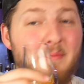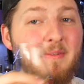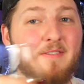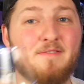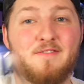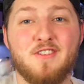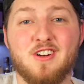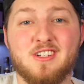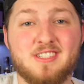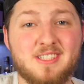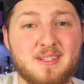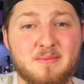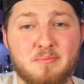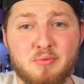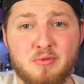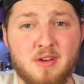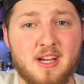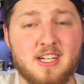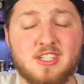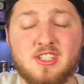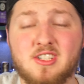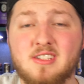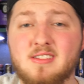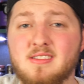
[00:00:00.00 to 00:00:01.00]
mean, first
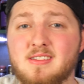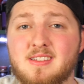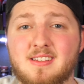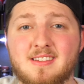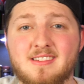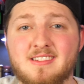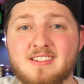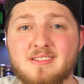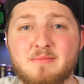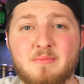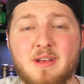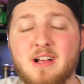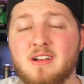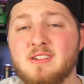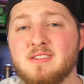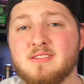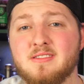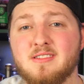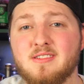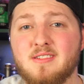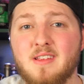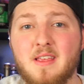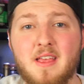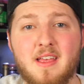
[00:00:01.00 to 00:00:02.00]
impressions, this
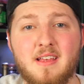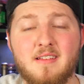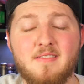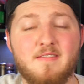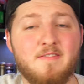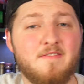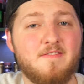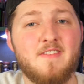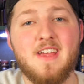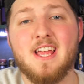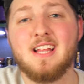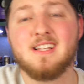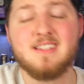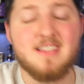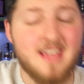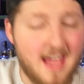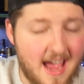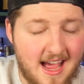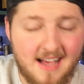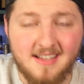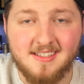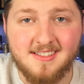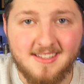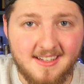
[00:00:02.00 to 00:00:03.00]
smells
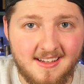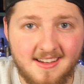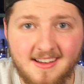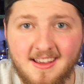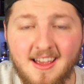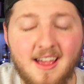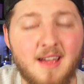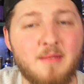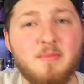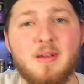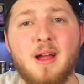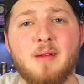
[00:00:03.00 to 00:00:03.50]
fantastic.